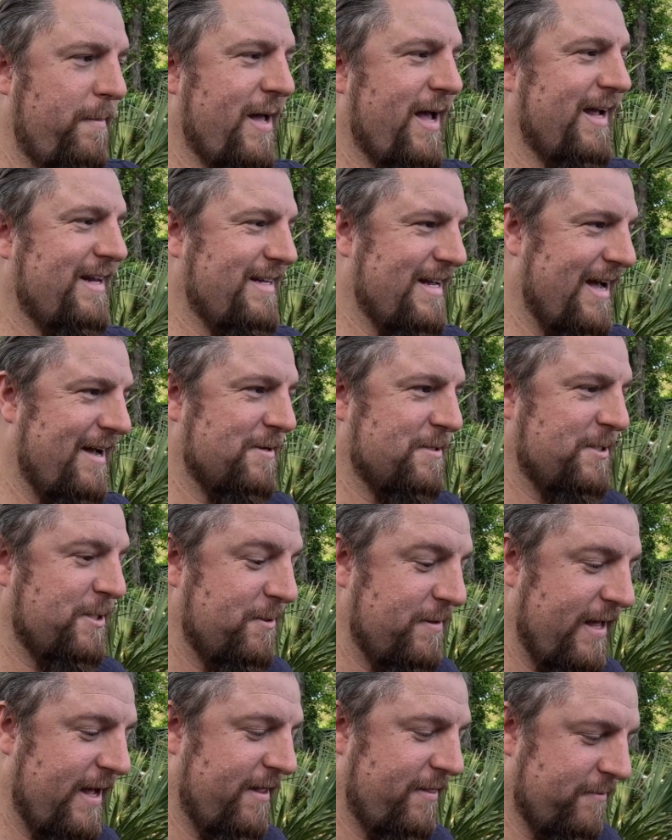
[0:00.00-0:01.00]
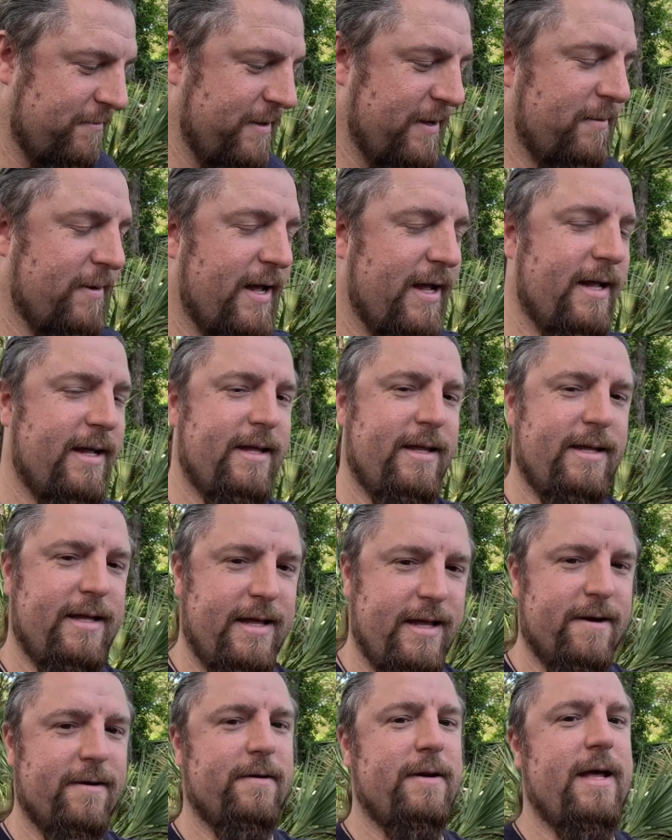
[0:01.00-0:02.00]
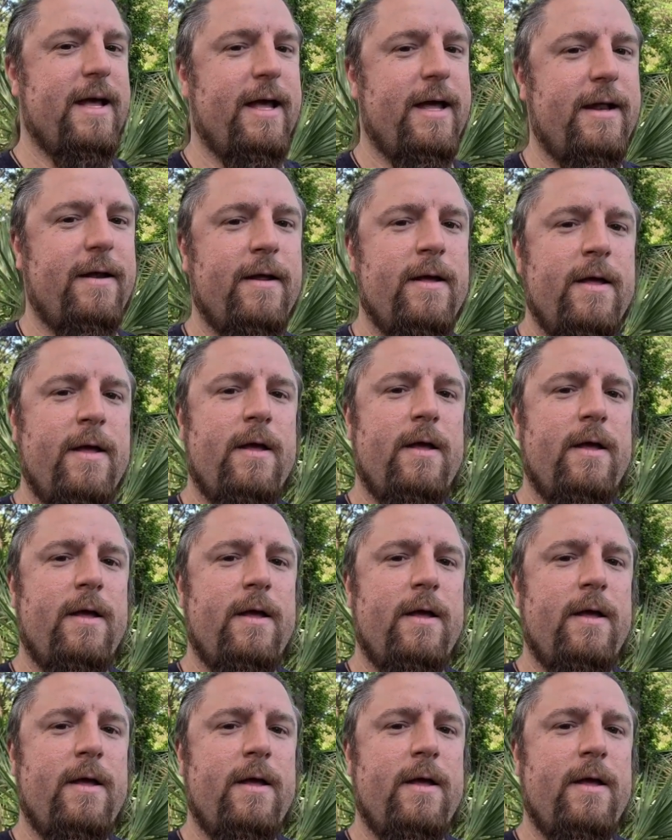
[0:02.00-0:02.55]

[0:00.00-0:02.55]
back down to that three-way geared head,